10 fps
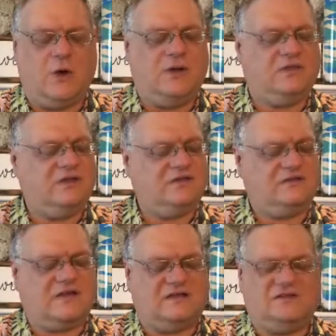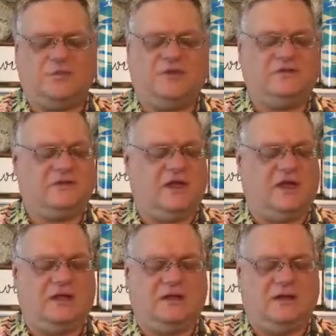And knowing this, I simply
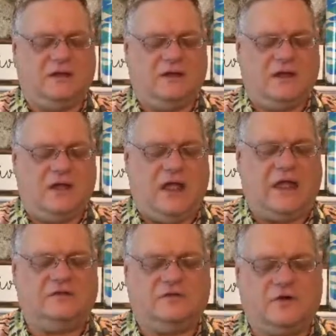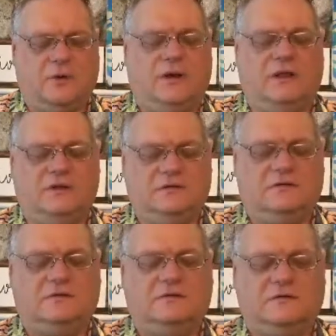say, and so it
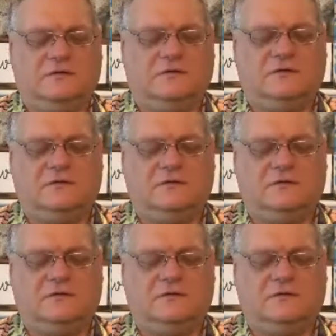is.